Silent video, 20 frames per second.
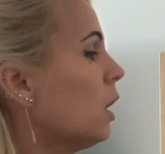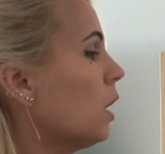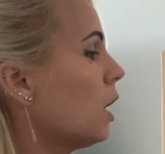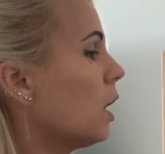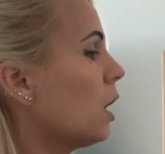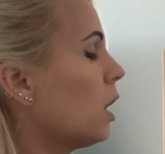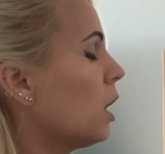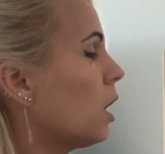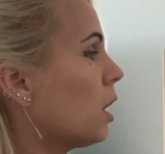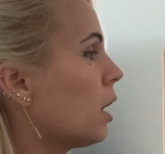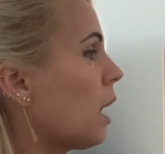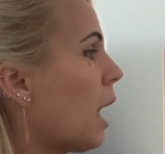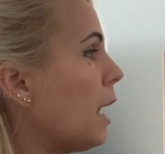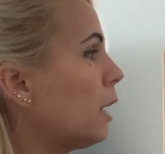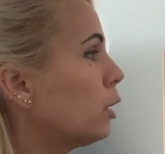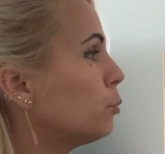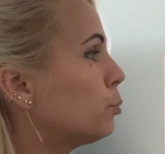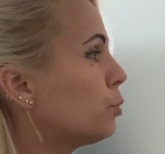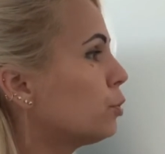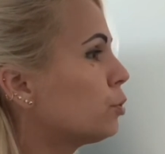
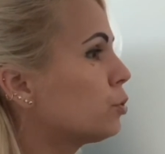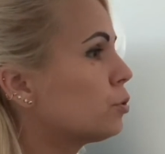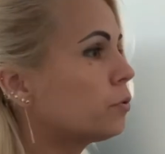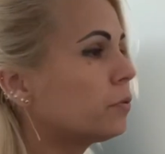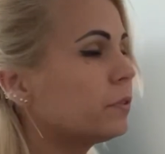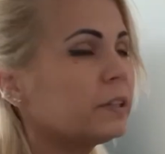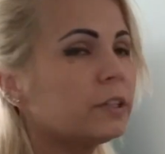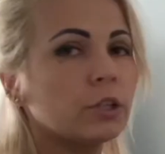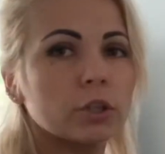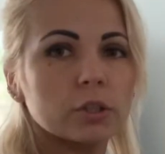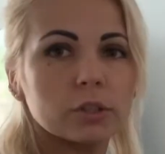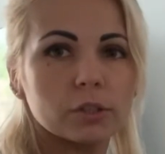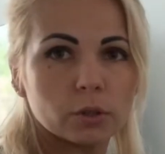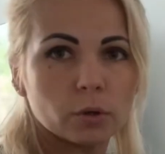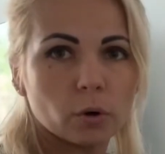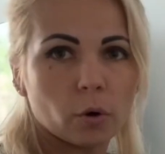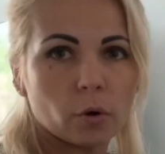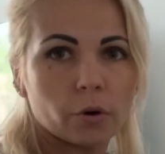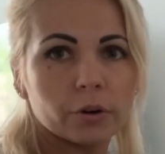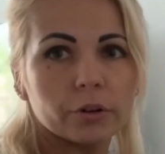help you to read your
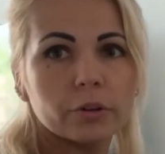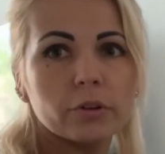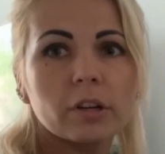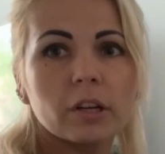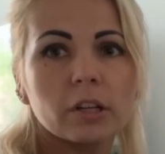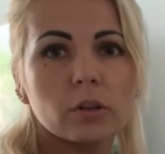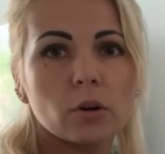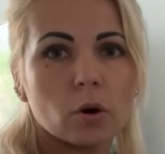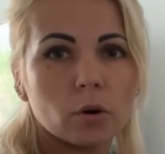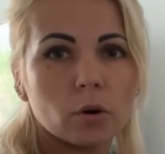score, you can